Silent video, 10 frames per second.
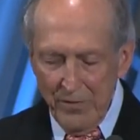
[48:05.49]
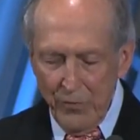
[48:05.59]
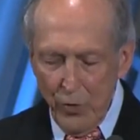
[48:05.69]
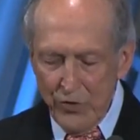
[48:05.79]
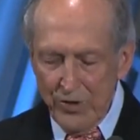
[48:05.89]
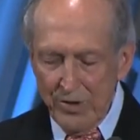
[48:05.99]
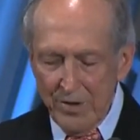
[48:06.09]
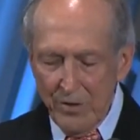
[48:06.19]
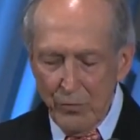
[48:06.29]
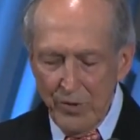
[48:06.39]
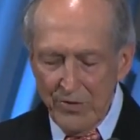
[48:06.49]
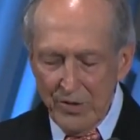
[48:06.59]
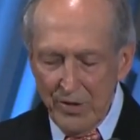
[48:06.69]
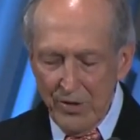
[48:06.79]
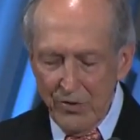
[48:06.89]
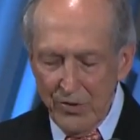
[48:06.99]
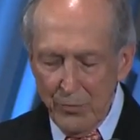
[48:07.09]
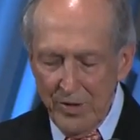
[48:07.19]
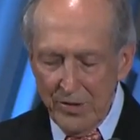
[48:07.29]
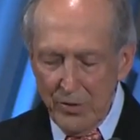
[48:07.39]
fortunate in recent years to
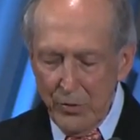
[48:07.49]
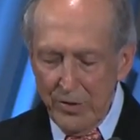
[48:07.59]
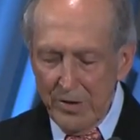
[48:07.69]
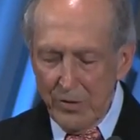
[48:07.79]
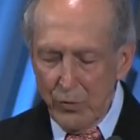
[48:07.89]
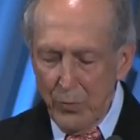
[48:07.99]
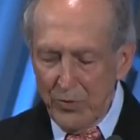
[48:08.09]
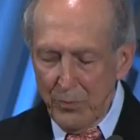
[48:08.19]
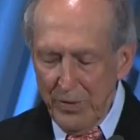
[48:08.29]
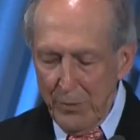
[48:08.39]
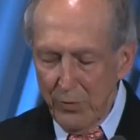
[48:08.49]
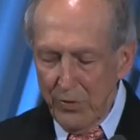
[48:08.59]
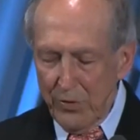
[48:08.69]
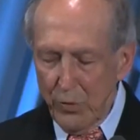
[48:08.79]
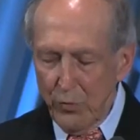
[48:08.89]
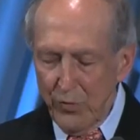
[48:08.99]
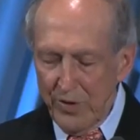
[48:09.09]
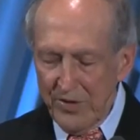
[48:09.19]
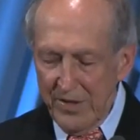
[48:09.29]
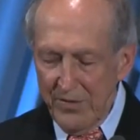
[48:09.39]
be included in groups of people who were
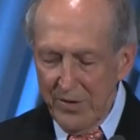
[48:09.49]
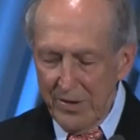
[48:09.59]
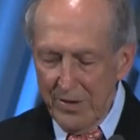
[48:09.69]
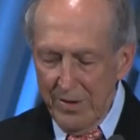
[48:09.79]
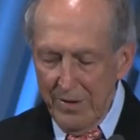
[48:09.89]
receiving